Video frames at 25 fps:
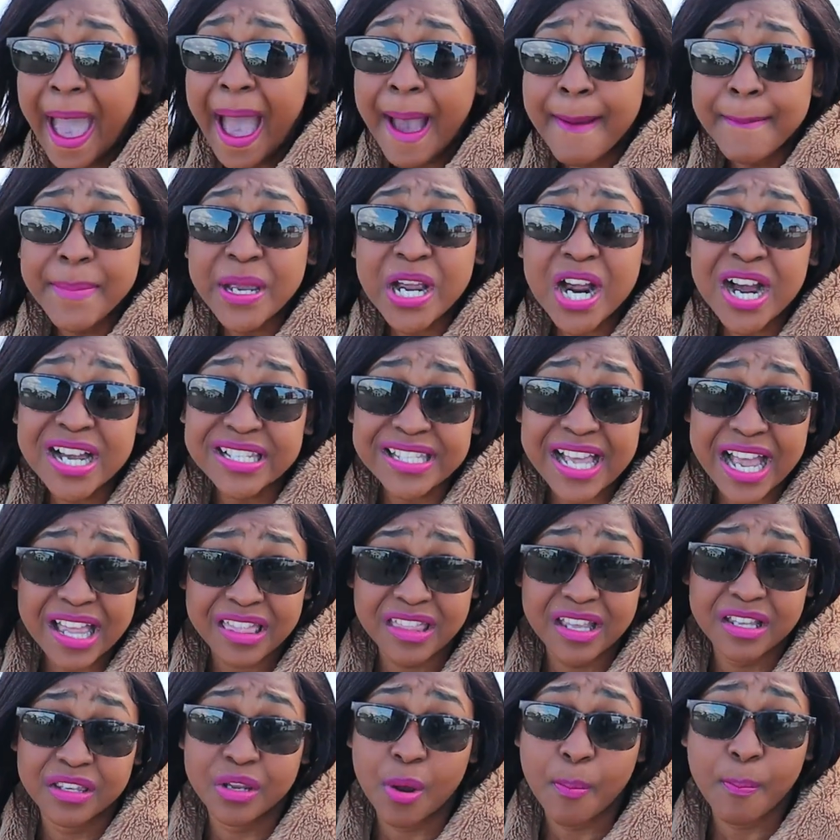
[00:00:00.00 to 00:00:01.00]
And because I
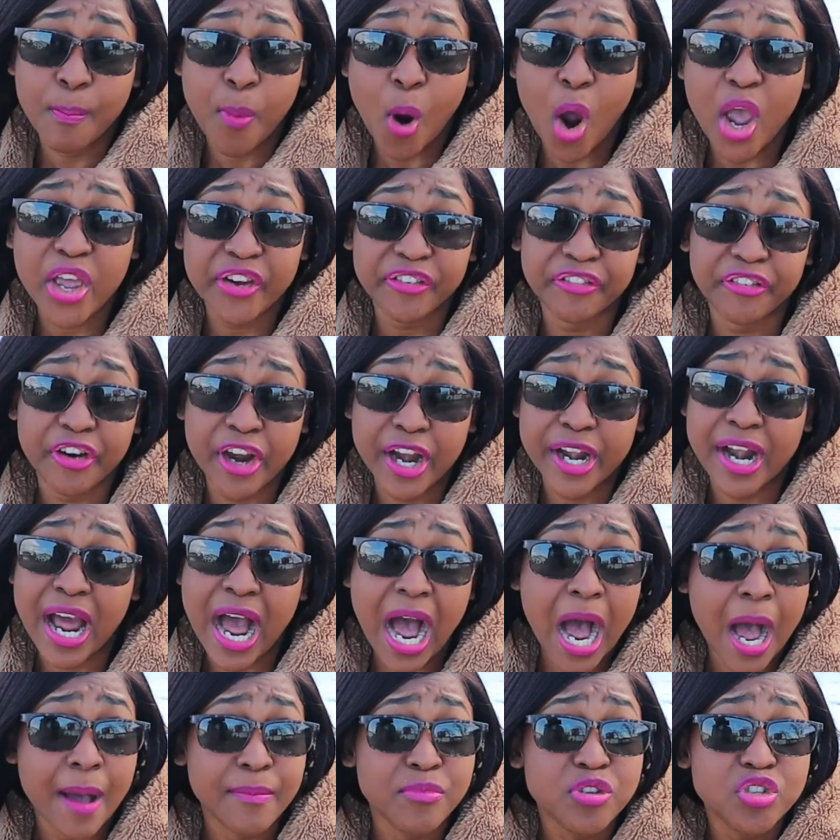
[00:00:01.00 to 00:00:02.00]
think the boyfriend
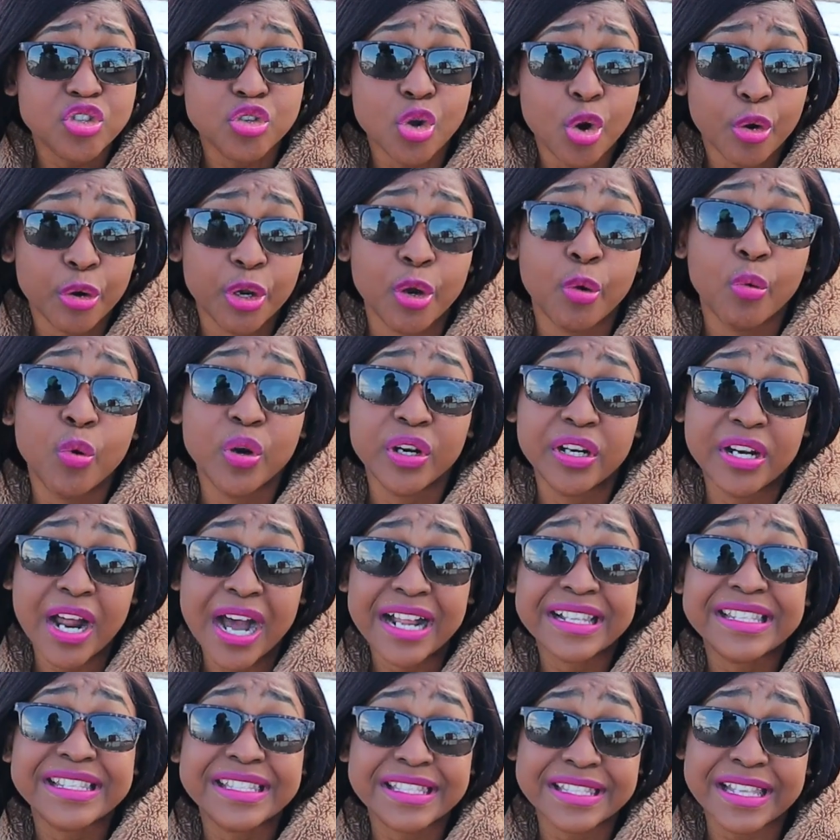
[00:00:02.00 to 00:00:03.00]
um, story would
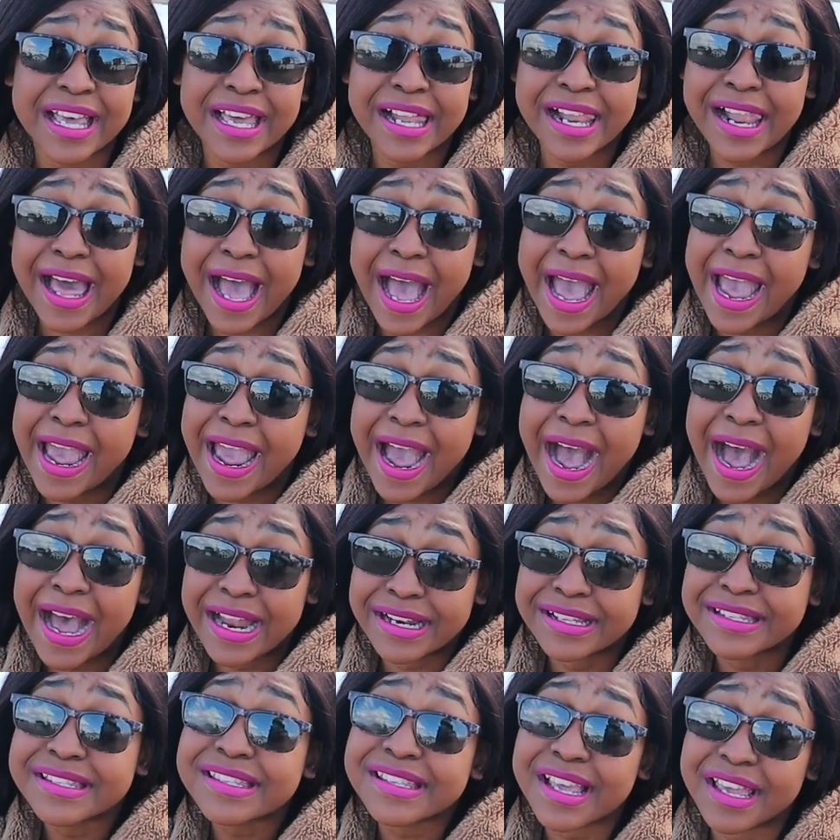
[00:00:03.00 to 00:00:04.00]
not sell, I
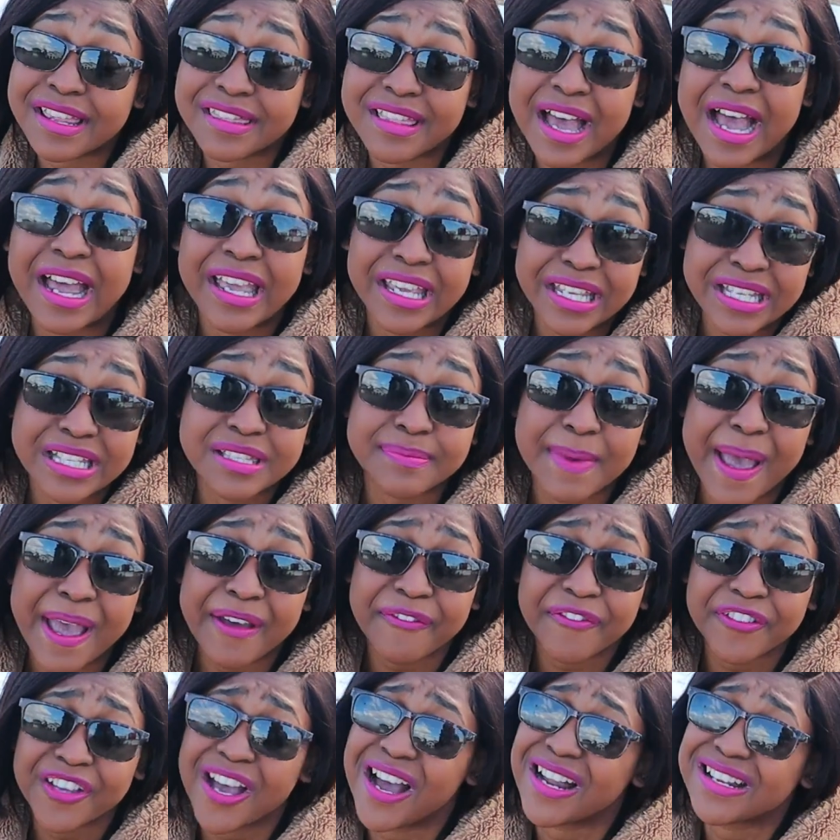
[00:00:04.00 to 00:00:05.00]
had said that he's
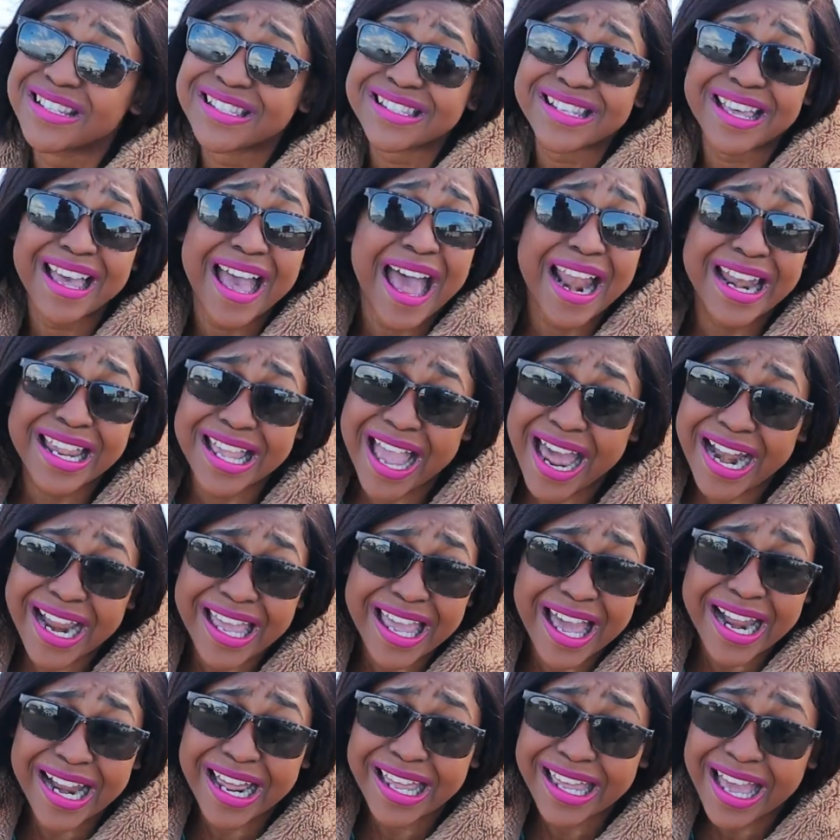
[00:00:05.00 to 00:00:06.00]
my fiance and
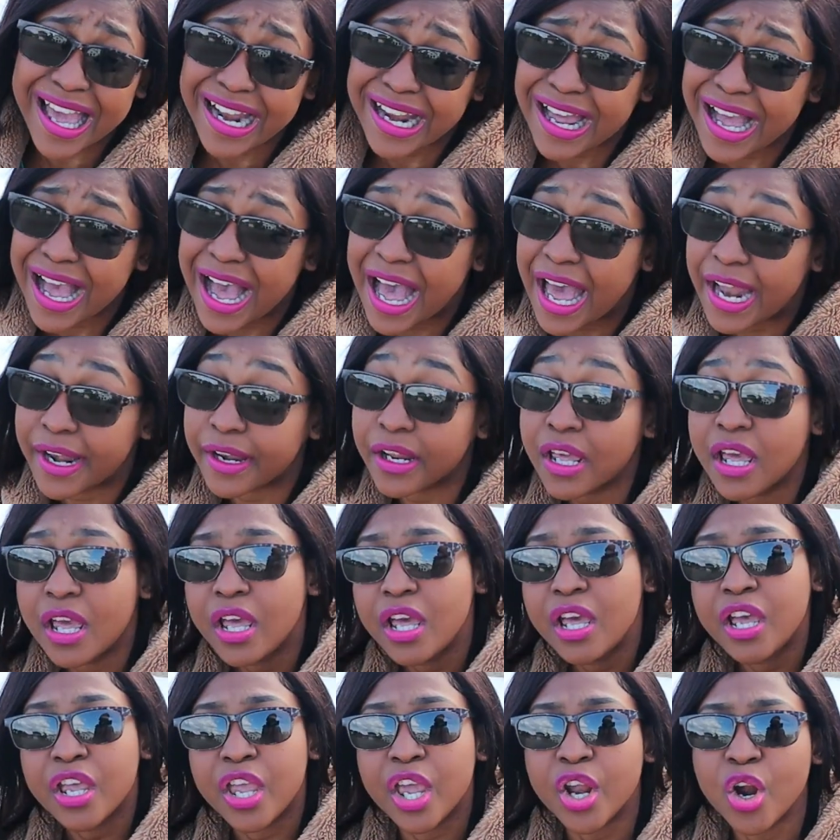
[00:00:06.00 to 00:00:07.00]
yada yada yada. And
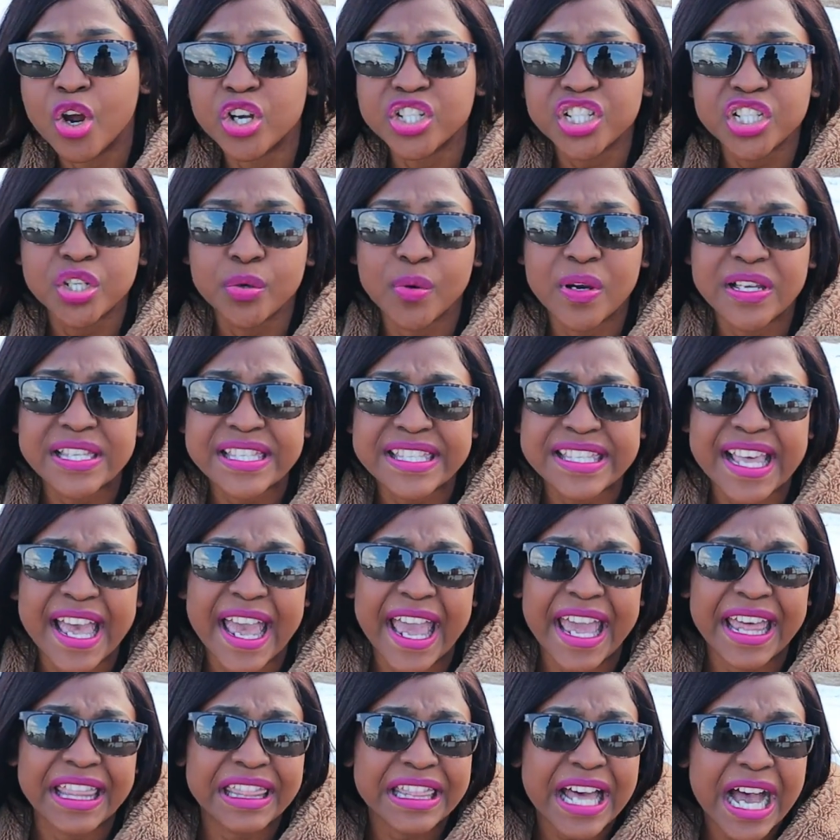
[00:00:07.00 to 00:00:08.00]
you know, she was
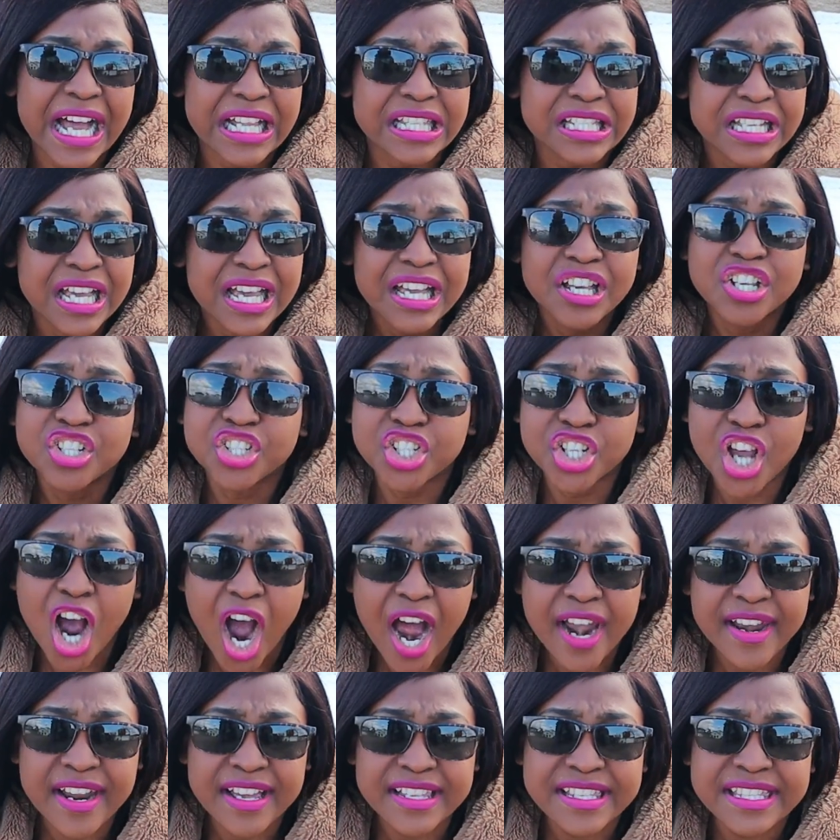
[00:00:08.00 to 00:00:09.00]
saying that she
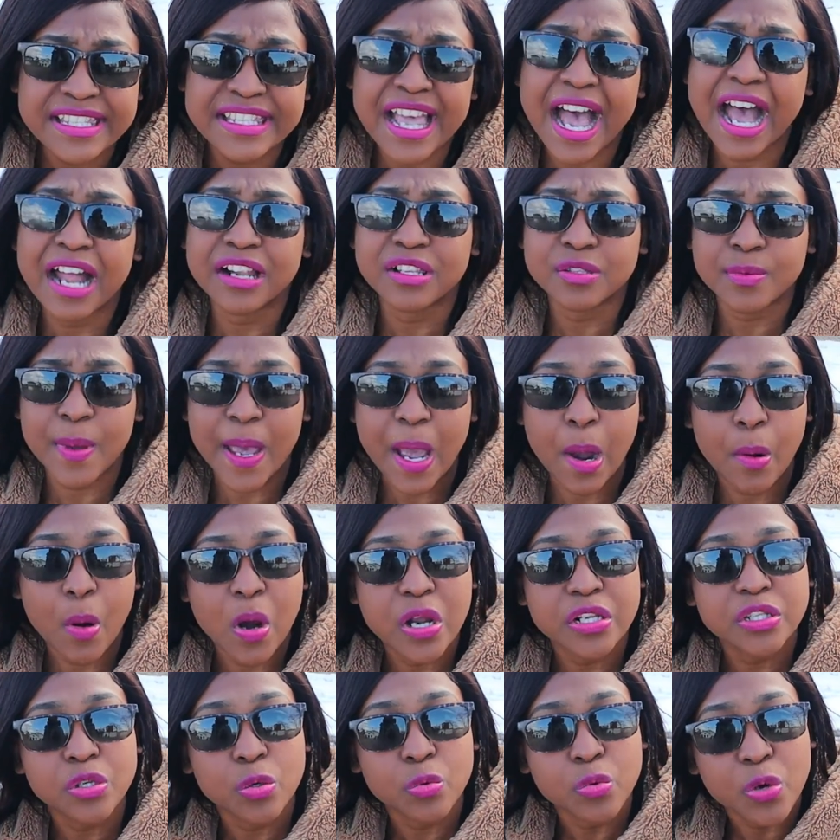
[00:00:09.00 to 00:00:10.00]
understands why I
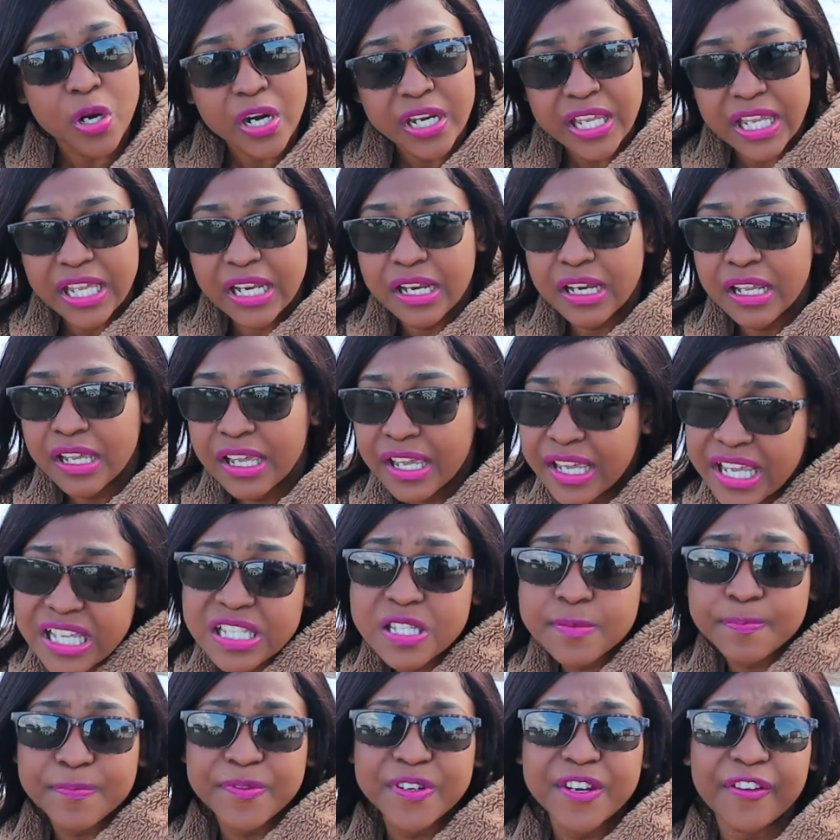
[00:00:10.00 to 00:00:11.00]
want to work in
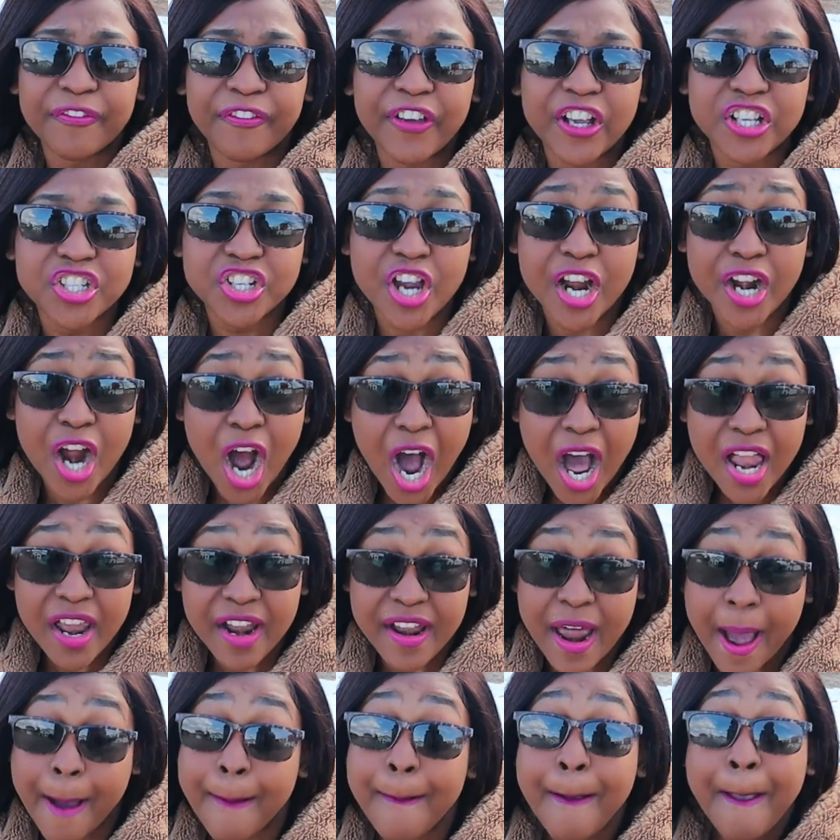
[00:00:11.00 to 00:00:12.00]
his prefecture and all
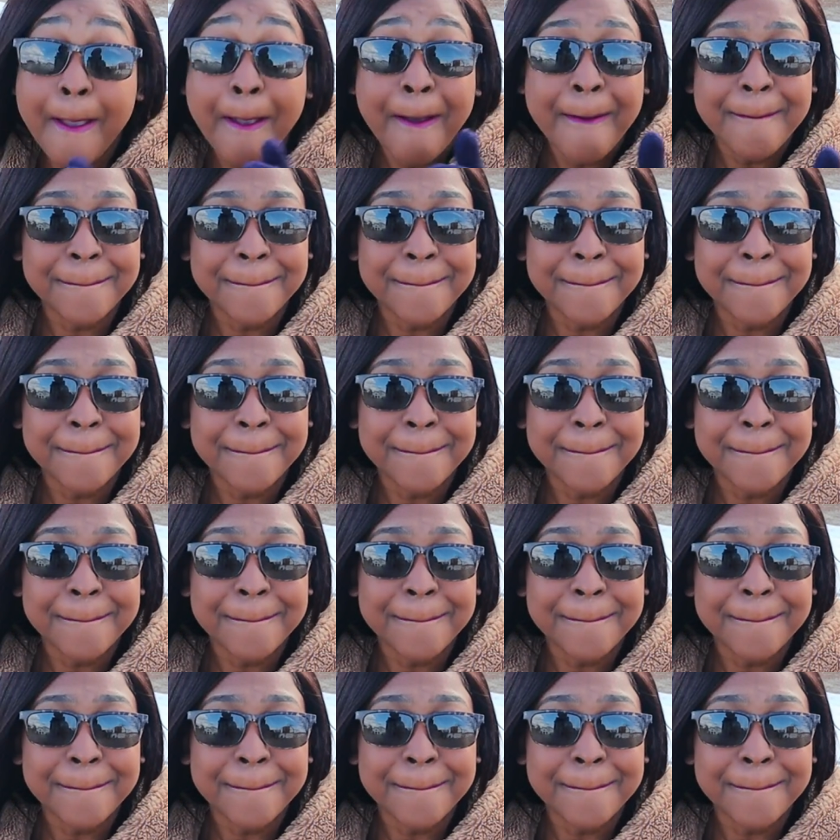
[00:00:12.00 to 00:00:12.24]
of that.